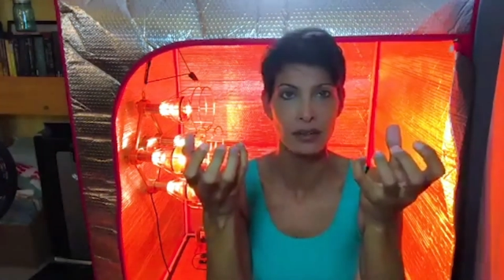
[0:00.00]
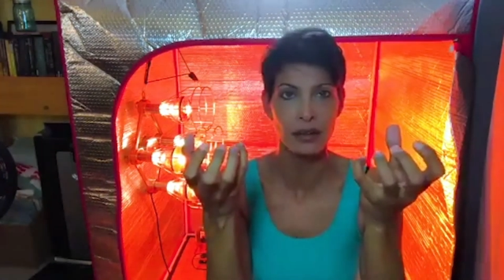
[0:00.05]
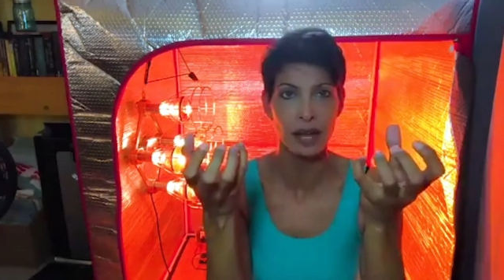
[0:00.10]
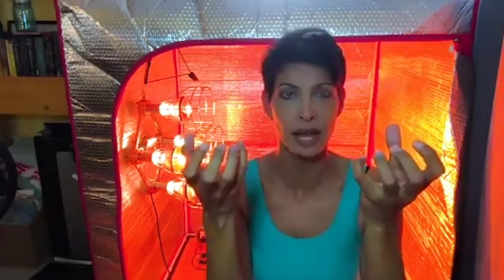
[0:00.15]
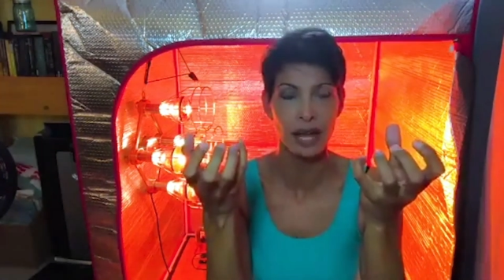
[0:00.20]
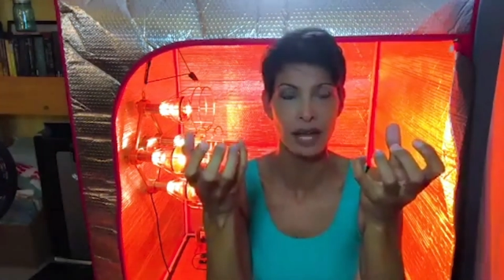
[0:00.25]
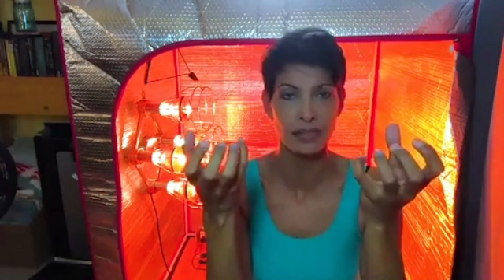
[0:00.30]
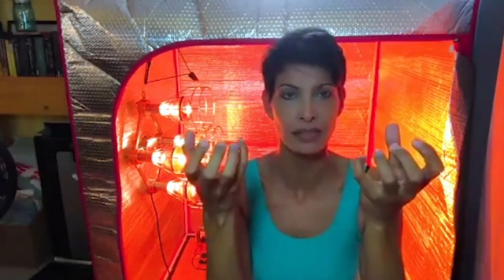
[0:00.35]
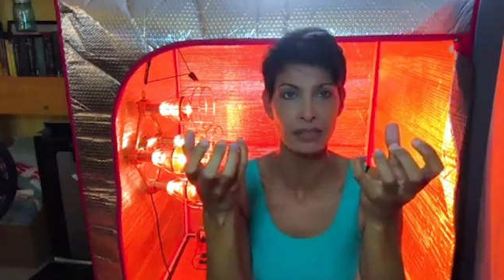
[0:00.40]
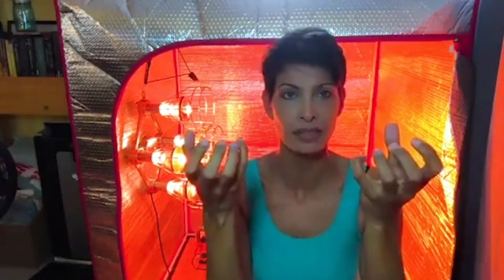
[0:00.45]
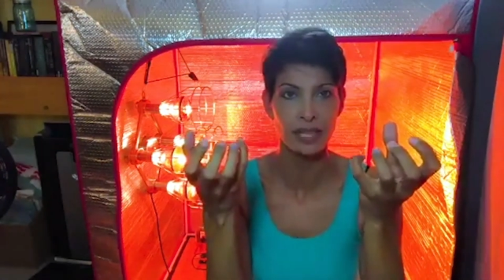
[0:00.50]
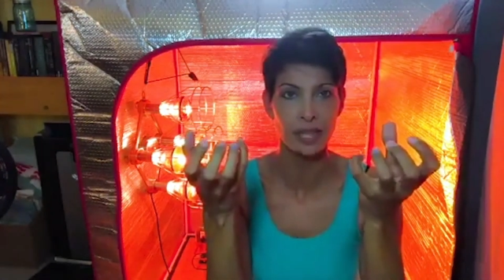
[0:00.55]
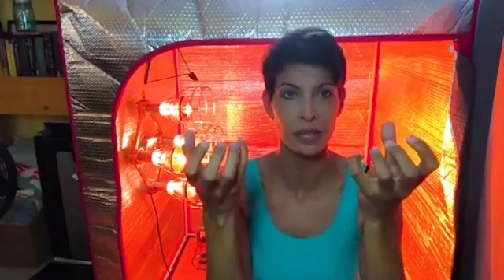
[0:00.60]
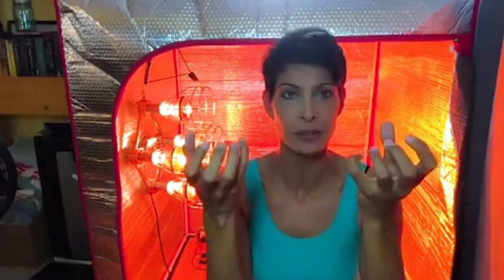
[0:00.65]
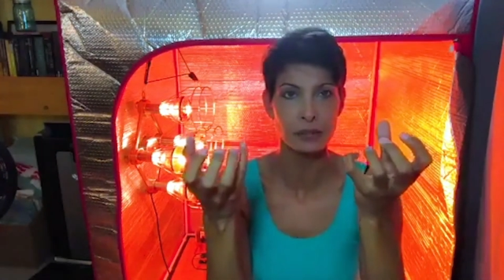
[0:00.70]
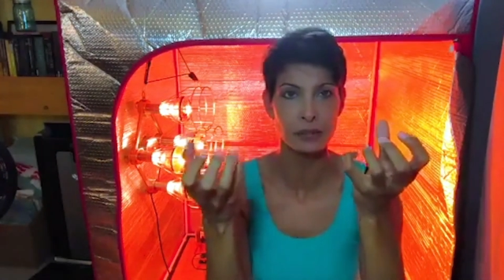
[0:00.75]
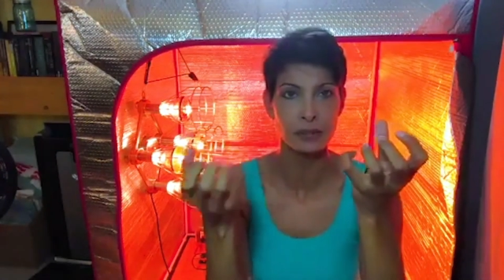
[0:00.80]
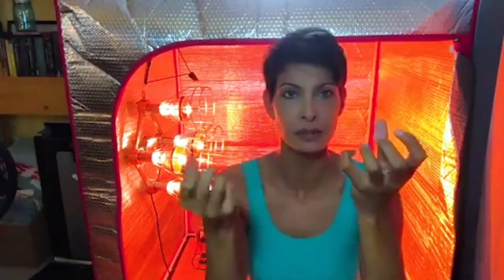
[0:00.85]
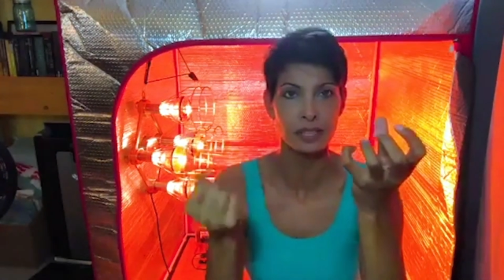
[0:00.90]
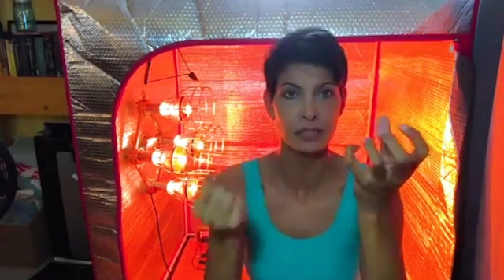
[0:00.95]
I think
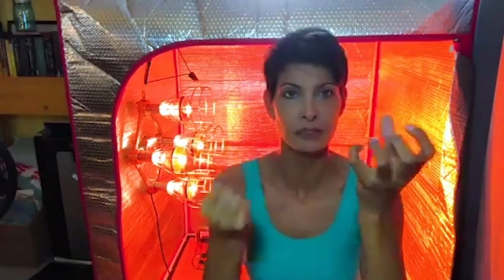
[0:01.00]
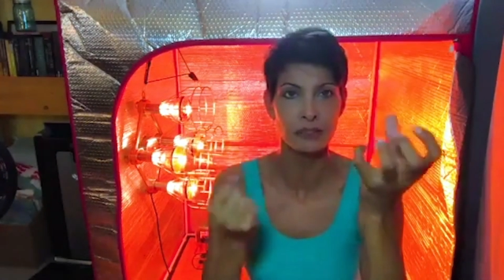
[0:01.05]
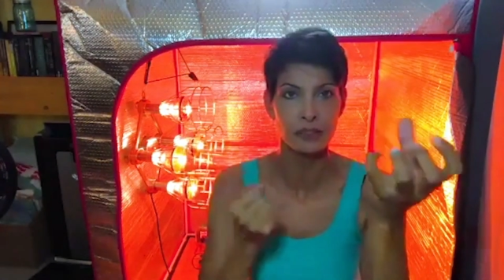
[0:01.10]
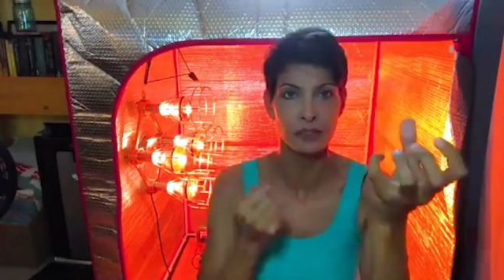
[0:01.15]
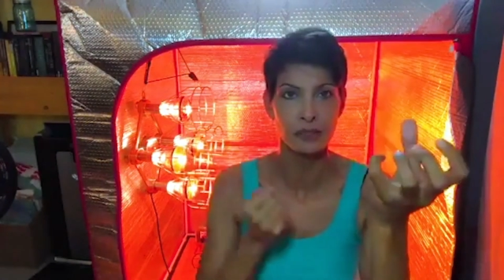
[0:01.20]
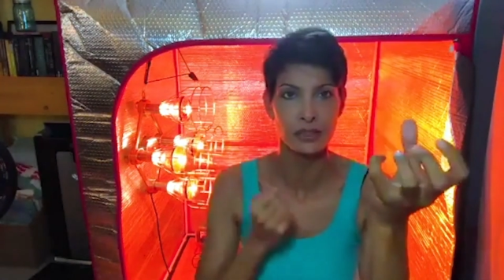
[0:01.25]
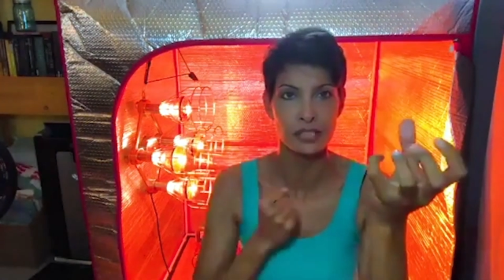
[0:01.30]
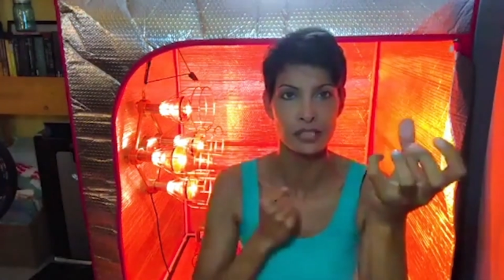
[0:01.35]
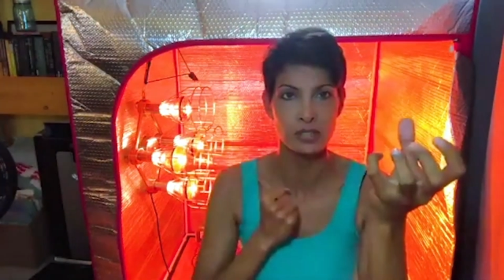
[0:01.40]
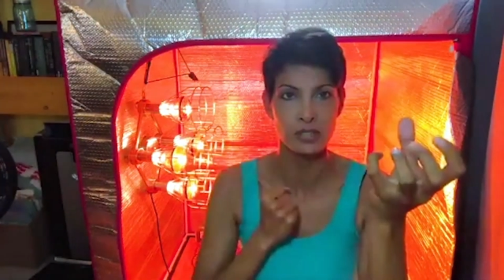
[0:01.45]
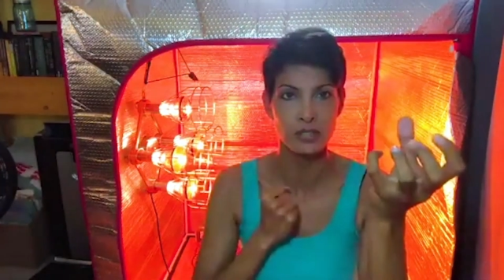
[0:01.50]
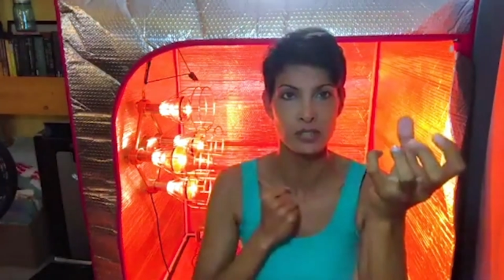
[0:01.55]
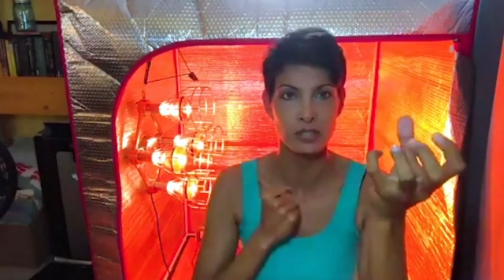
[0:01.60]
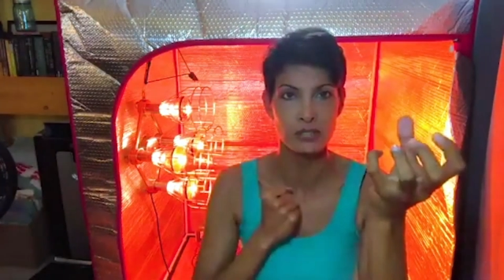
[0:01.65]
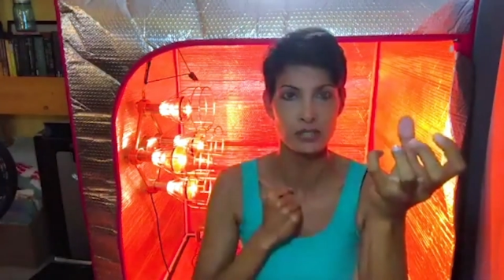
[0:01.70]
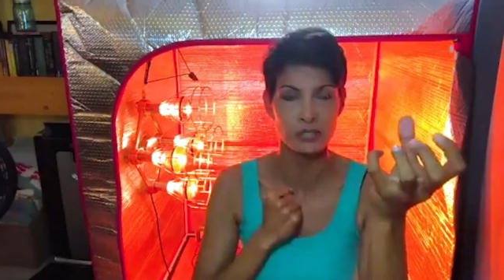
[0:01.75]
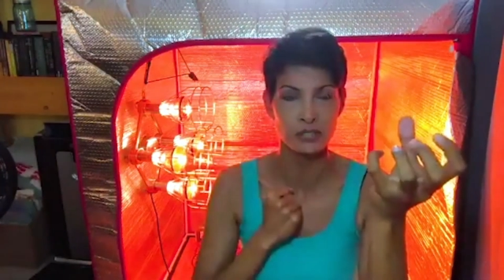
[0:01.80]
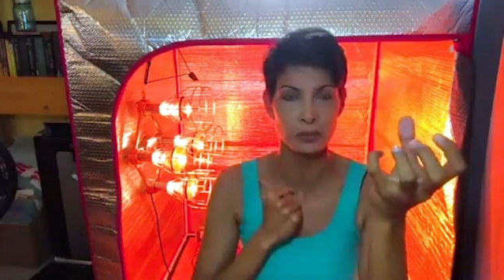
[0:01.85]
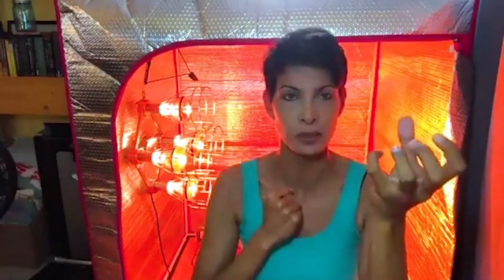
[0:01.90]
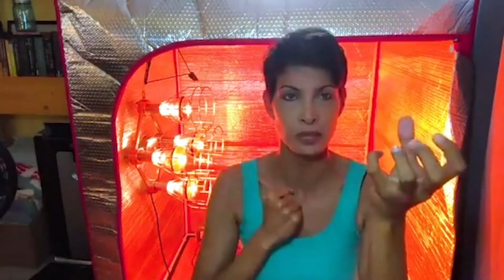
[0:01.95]
absolutely infrared saunas
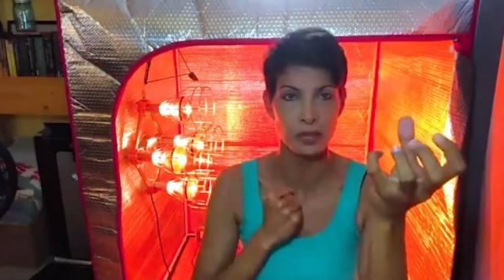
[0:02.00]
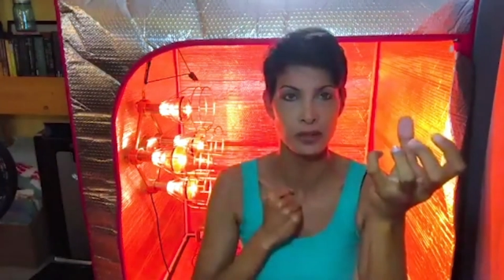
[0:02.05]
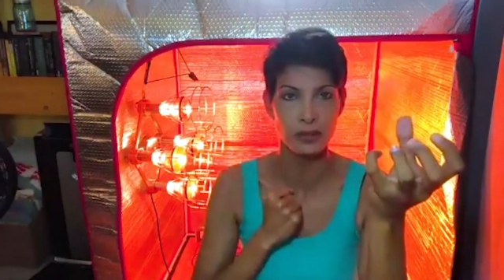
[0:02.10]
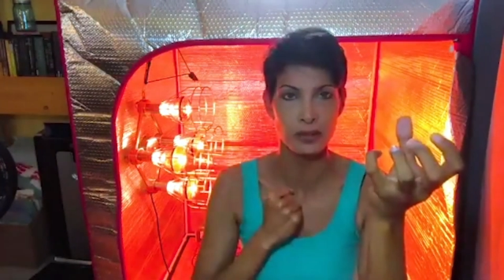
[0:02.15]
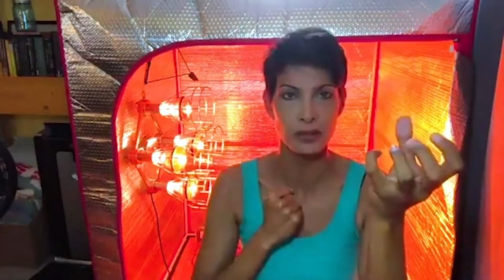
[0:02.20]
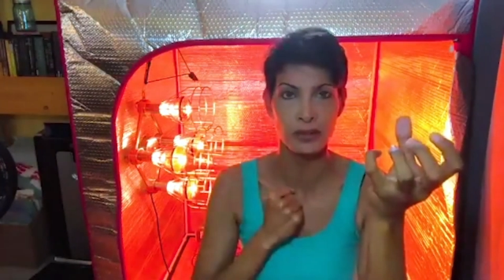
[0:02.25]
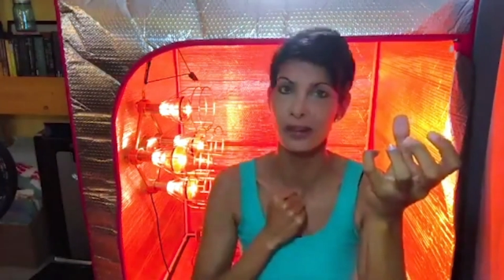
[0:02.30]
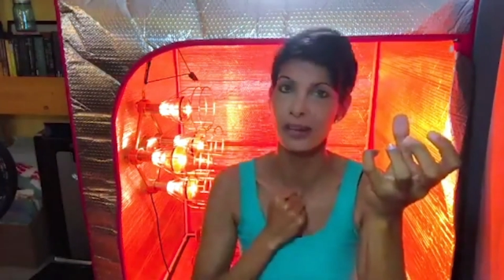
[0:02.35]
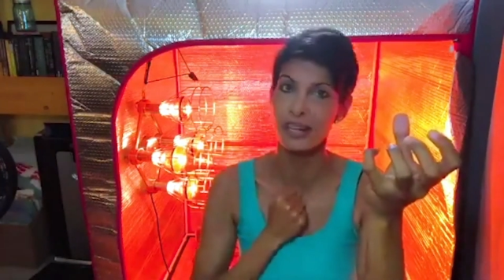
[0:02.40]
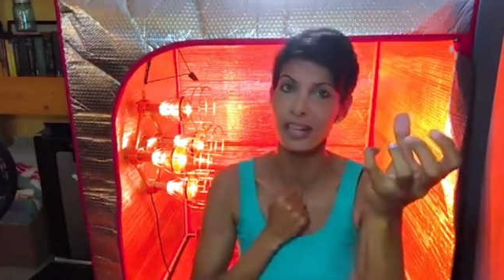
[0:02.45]
are superior.